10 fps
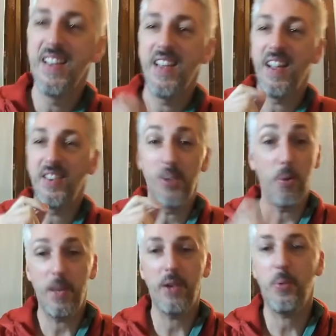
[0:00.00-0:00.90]
No
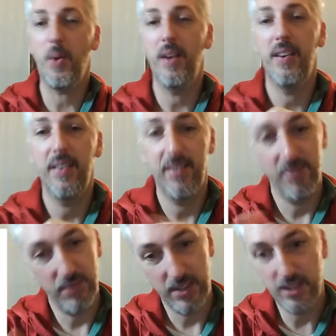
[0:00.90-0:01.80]
matter what,
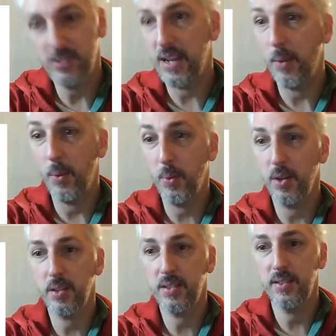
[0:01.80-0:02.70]
here's how it
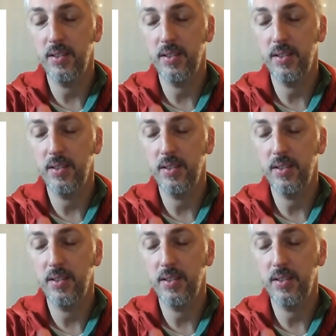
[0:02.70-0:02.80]
works.